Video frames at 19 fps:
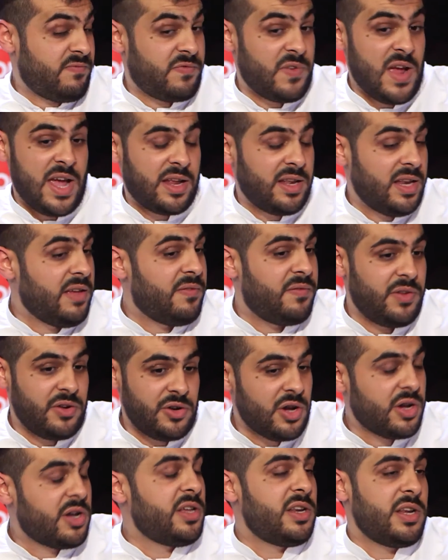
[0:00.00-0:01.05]
frankly, if you're
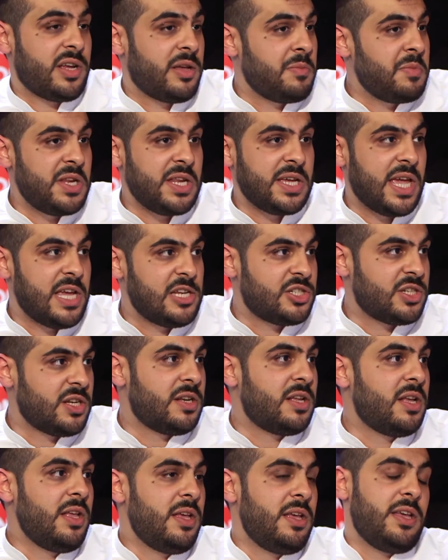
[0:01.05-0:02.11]
not good at communication,
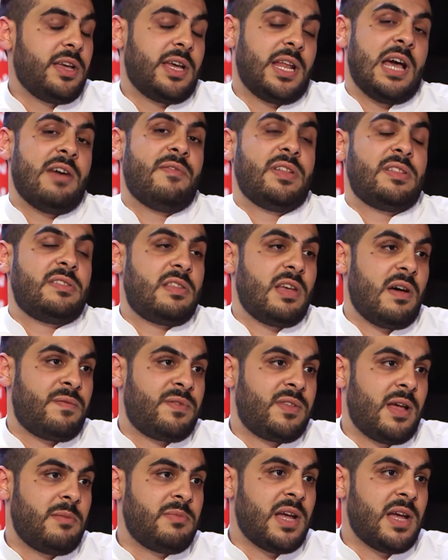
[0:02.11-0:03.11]
you're going to have a tough time